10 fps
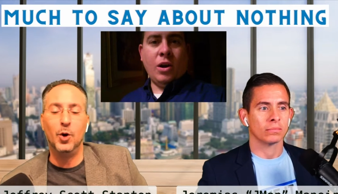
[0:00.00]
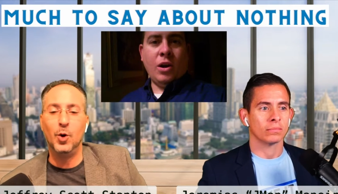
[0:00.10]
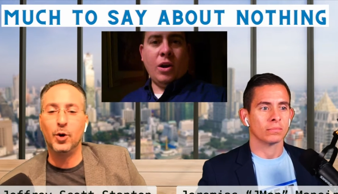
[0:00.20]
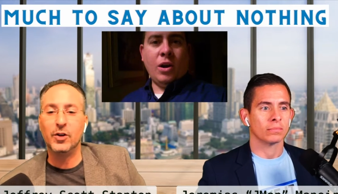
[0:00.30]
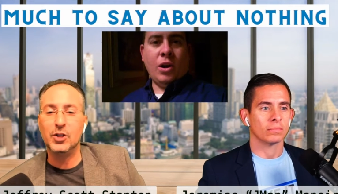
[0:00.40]

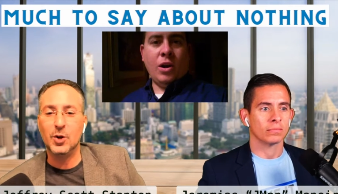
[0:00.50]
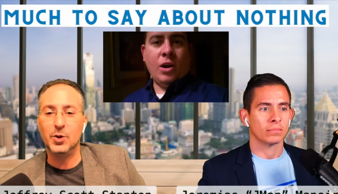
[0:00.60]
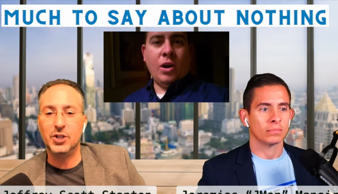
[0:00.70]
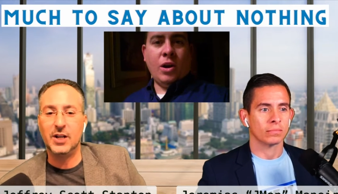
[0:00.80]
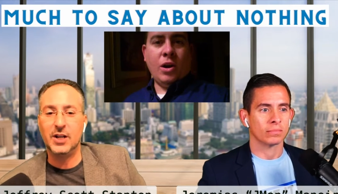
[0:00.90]
Speaker 1: no longer
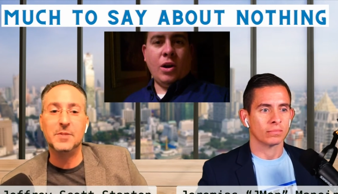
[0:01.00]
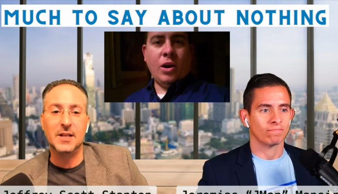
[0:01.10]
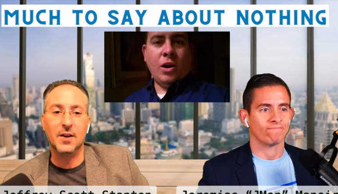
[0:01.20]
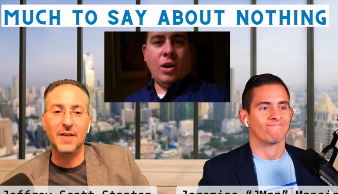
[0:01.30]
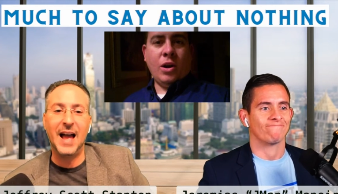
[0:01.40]
associates
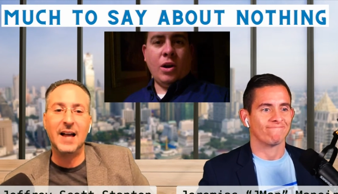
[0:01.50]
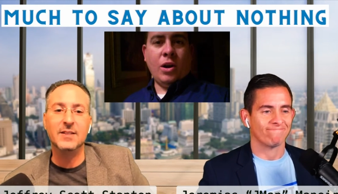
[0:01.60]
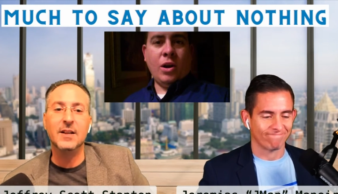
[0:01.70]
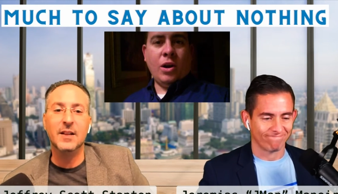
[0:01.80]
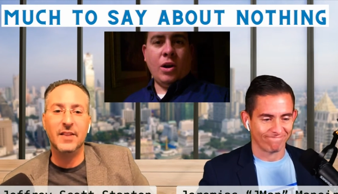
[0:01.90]
himself
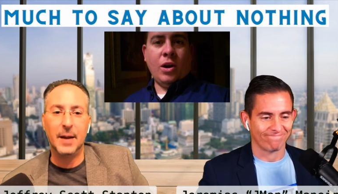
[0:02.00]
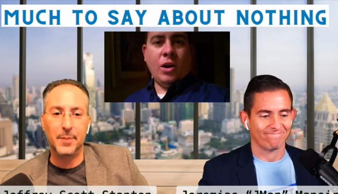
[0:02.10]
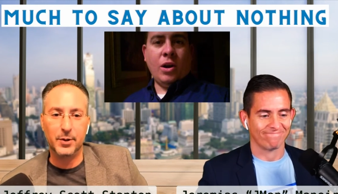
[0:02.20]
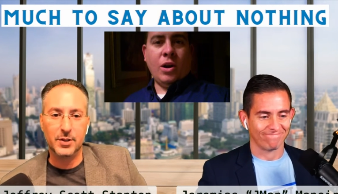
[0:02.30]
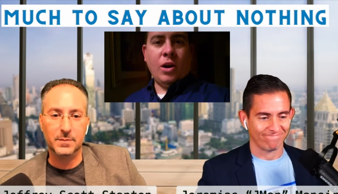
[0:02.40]
as
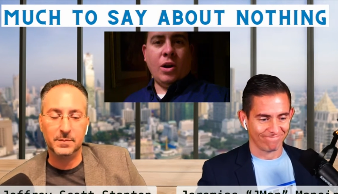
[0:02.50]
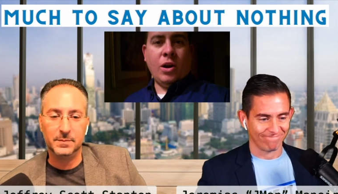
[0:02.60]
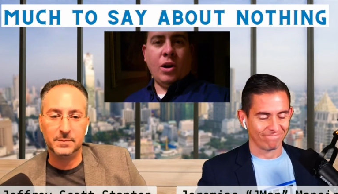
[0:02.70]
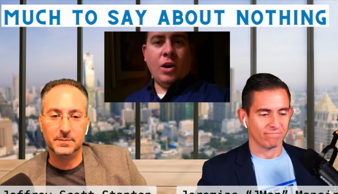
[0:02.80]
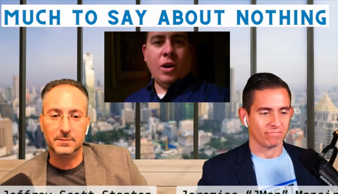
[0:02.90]
that person,
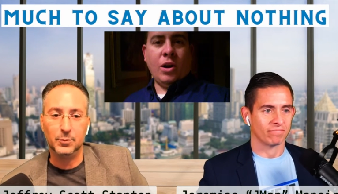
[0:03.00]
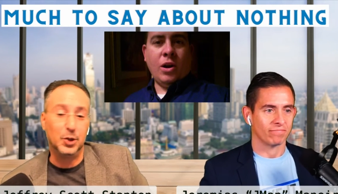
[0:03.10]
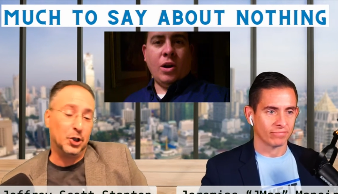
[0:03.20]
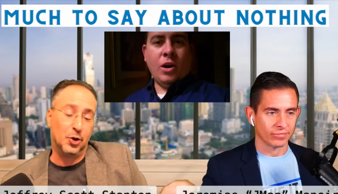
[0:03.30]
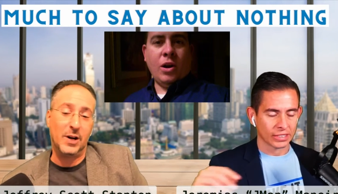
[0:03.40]

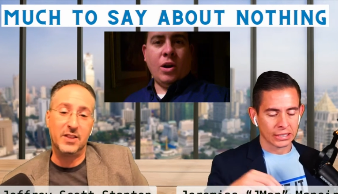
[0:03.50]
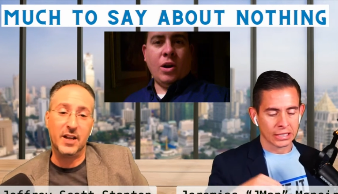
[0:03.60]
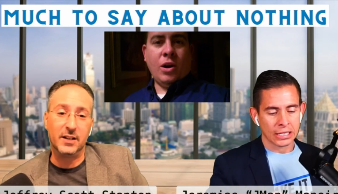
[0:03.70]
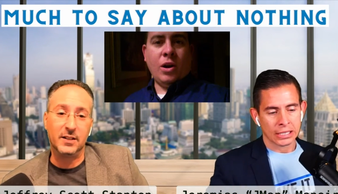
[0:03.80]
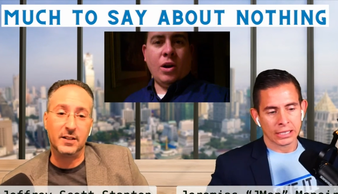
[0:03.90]
which is a great
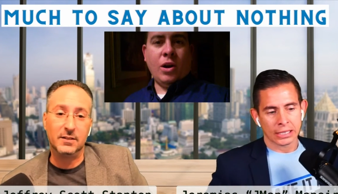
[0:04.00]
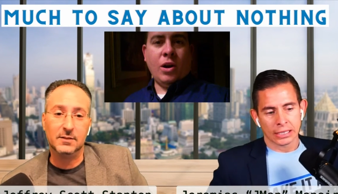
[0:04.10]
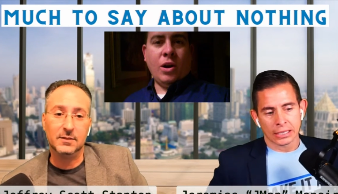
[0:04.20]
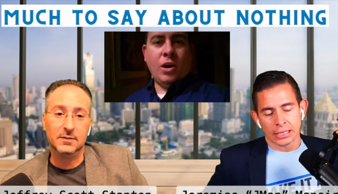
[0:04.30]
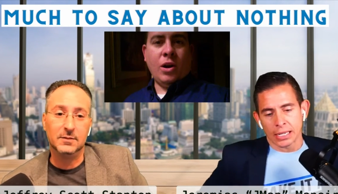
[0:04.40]
thing.
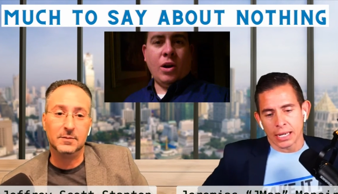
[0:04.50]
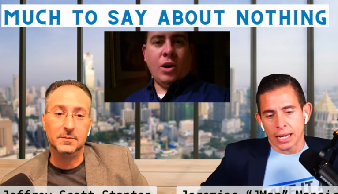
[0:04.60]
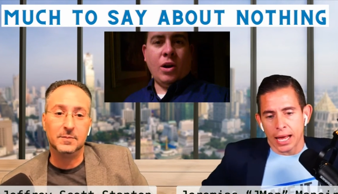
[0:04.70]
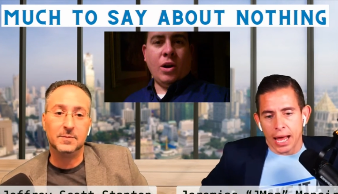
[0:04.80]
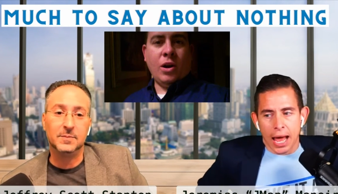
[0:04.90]

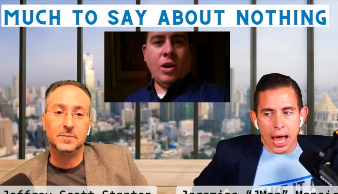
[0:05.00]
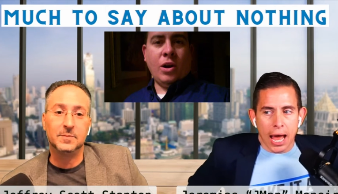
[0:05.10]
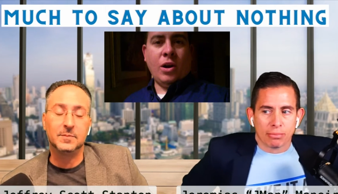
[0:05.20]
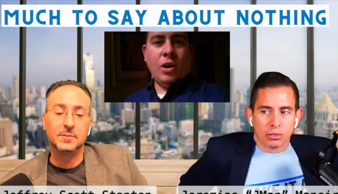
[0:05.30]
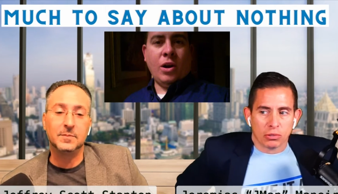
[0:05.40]

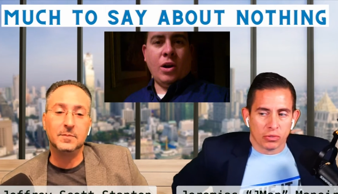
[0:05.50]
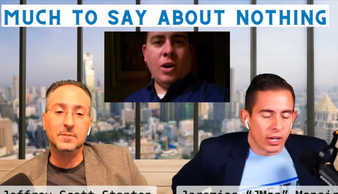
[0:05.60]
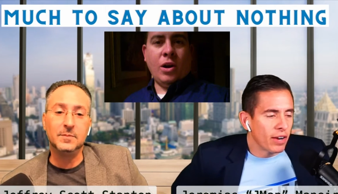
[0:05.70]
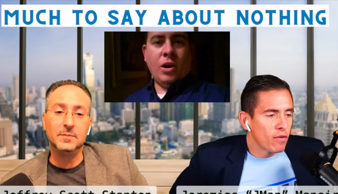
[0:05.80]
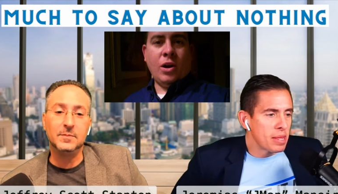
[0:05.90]
Absolutely.
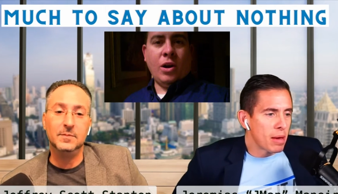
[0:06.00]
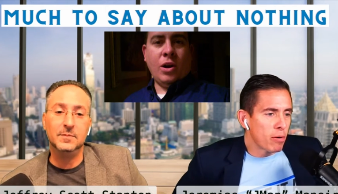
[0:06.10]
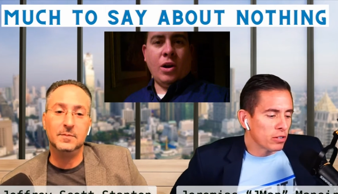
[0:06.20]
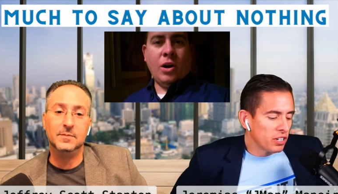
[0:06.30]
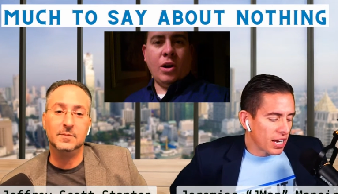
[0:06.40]
Speaker 2: I'll never be that
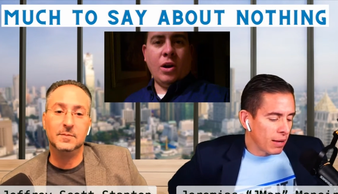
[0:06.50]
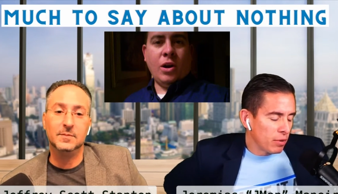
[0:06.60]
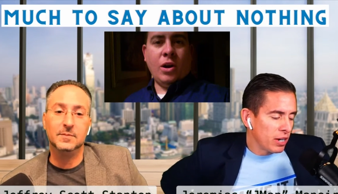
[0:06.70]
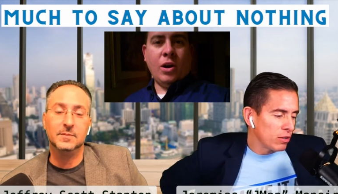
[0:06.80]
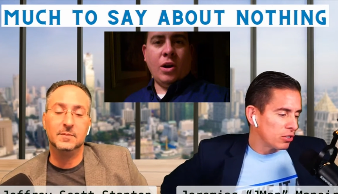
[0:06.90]
person again. But
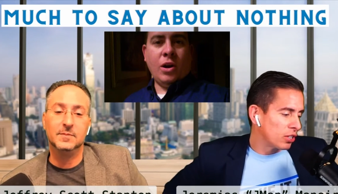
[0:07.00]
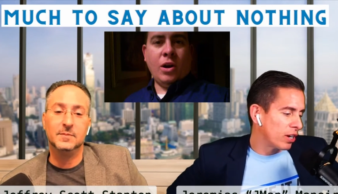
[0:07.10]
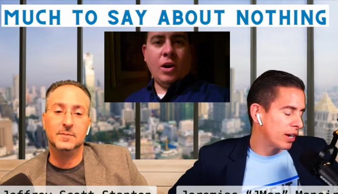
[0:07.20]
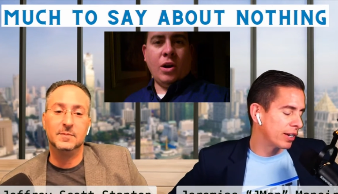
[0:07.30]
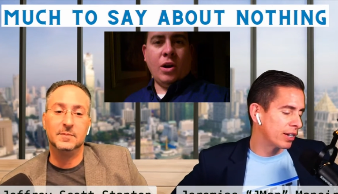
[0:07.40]
here's
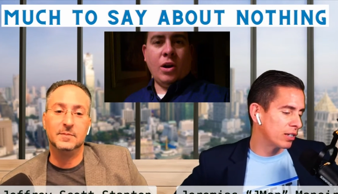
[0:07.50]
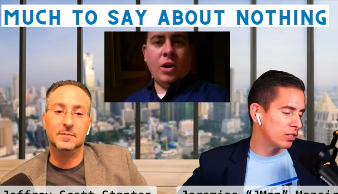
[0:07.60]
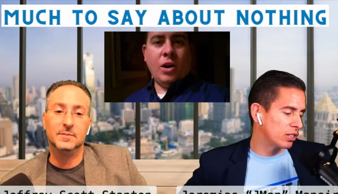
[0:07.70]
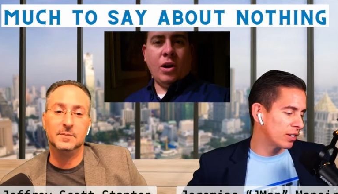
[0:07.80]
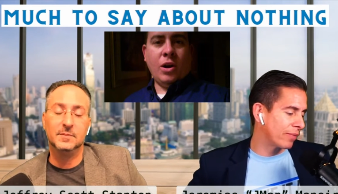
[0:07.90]

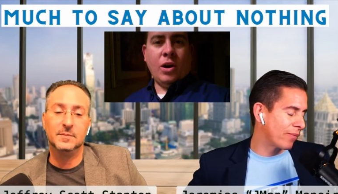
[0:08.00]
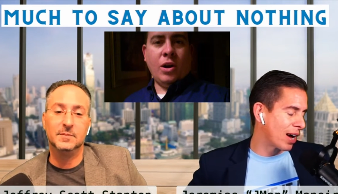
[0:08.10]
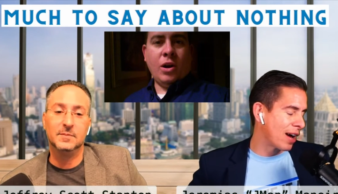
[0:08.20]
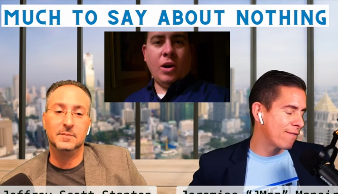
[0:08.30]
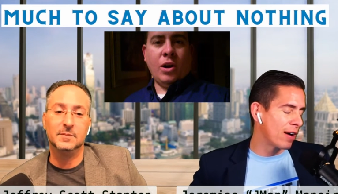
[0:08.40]
because
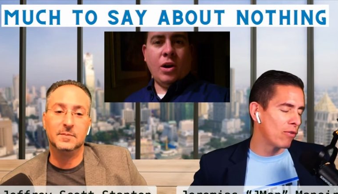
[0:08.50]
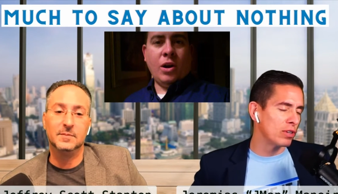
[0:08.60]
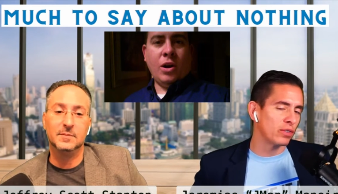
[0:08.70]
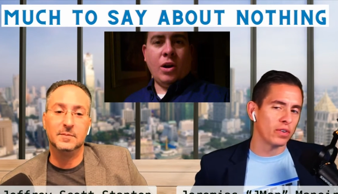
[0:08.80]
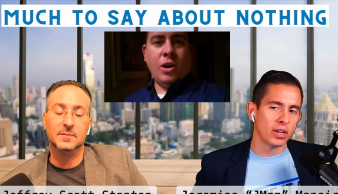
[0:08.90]
I found
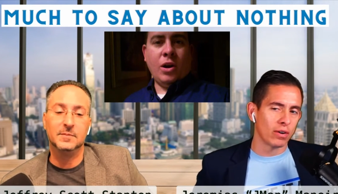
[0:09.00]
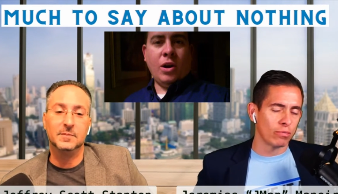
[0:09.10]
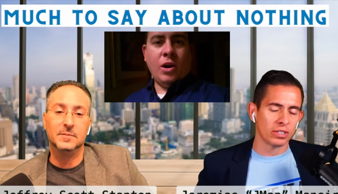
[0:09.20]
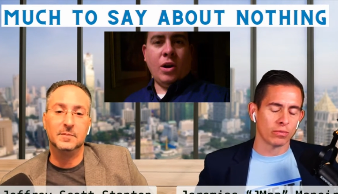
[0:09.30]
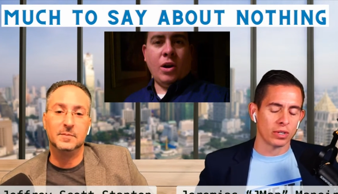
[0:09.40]
this video. It
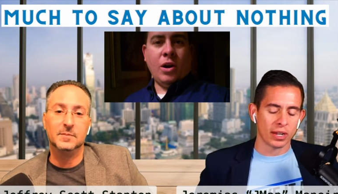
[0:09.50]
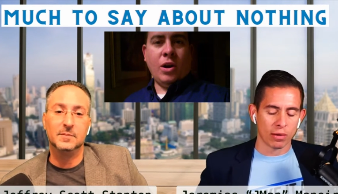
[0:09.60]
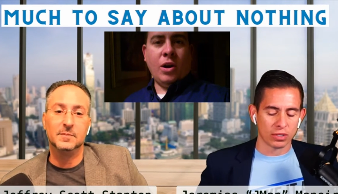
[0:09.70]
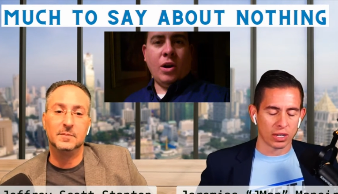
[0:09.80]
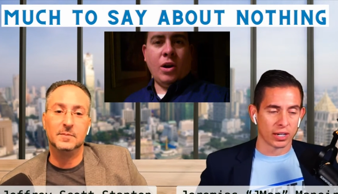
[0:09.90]
wasn't one that I
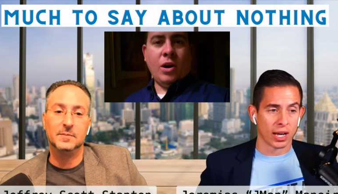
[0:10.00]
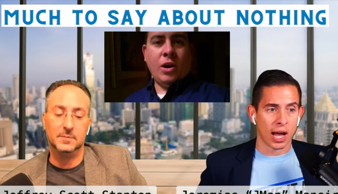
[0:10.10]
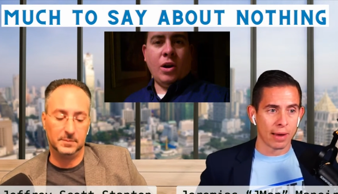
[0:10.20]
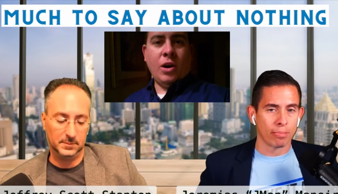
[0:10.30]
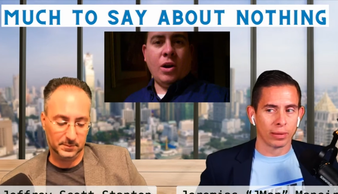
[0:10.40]
was like,
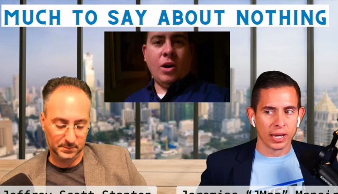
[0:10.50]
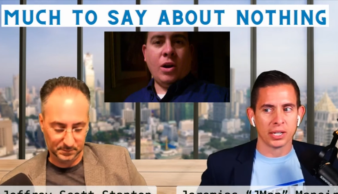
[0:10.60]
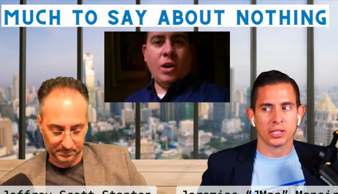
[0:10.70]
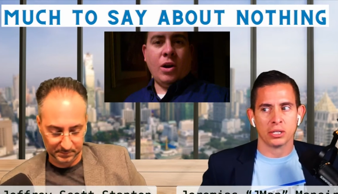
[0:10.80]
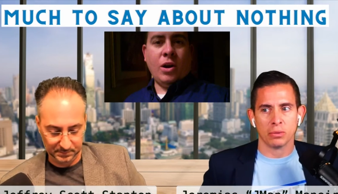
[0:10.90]
I
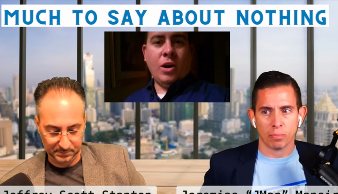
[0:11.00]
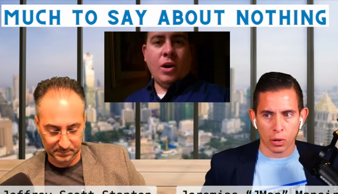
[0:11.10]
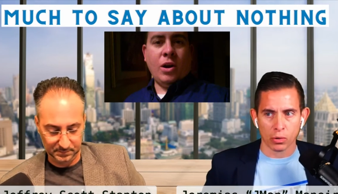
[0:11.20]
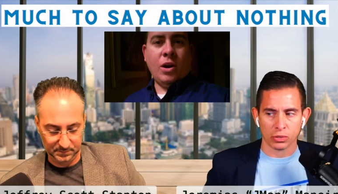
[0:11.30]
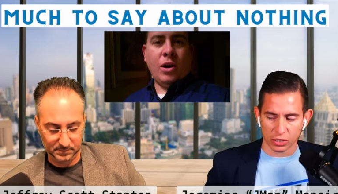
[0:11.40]
planned to post